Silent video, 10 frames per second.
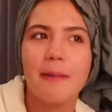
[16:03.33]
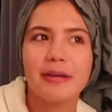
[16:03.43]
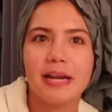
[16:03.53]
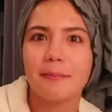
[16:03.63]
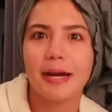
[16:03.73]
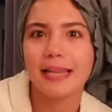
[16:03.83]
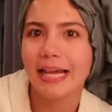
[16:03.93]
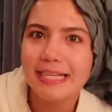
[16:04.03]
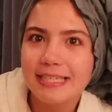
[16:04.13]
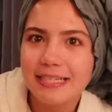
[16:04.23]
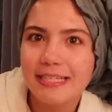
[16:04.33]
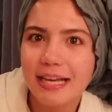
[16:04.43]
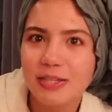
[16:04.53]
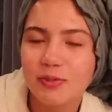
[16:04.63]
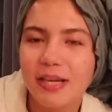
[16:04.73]
I'm getting my license
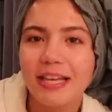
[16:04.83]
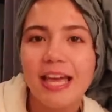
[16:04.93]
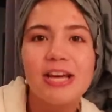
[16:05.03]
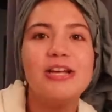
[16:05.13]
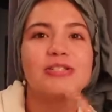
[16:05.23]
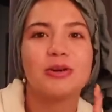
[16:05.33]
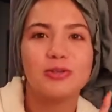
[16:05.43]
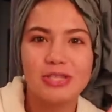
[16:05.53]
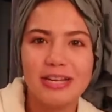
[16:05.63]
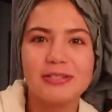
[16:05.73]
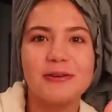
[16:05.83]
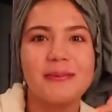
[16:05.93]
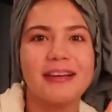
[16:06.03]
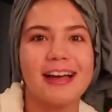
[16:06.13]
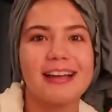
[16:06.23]
next week, so stay tuned
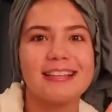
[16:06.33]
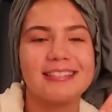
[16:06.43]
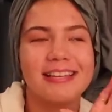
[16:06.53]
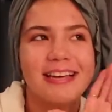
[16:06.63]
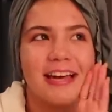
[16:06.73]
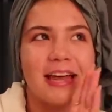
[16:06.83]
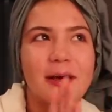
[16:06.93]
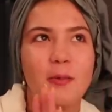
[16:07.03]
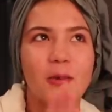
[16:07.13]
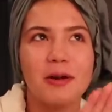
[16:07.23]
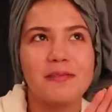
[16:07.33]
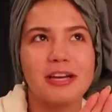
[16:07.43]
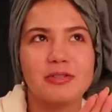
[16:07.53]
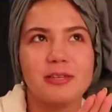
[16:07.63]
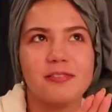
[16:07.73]
because one of
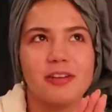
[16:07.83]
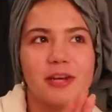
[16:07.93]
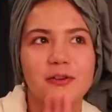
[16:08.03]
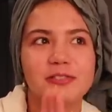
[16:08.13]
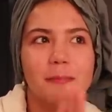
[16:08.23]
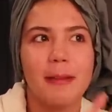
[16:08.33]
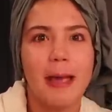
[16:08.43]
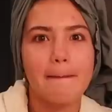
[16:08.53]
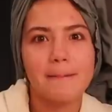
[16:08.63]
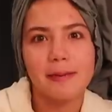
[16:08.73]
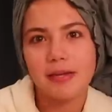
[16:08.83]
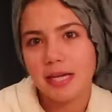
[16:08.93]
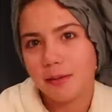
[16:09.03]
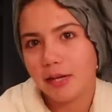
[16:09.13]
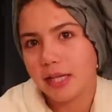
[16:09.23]
next week's videos might be me
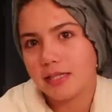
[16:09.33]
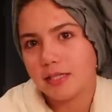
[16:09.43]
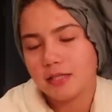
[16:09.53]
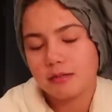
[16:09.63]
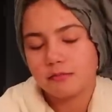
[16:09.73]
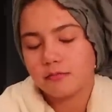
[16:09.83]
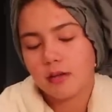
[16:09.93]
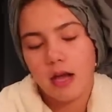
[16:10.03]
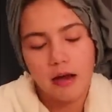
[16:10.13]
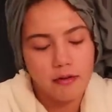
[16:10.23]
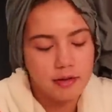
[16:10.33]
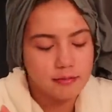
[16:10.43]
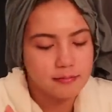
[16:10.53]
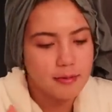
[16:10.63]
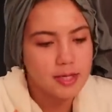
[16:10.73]
getting my license. I don't know,
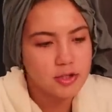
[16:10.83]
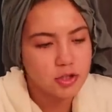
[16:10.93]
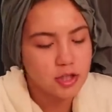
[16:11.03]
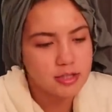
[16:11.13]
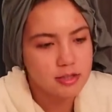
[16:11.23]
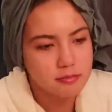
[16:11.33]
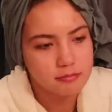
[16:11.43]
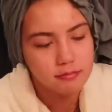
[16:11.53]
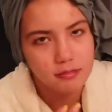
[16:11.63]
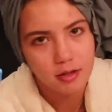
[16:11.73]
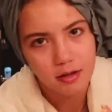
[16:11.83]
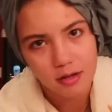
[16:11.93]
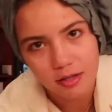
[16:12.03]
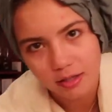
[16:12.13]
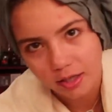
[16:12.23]
just
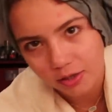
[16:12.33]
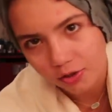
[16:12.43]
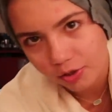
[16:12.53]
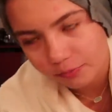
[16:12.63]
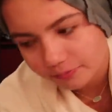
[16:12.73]
letting you know.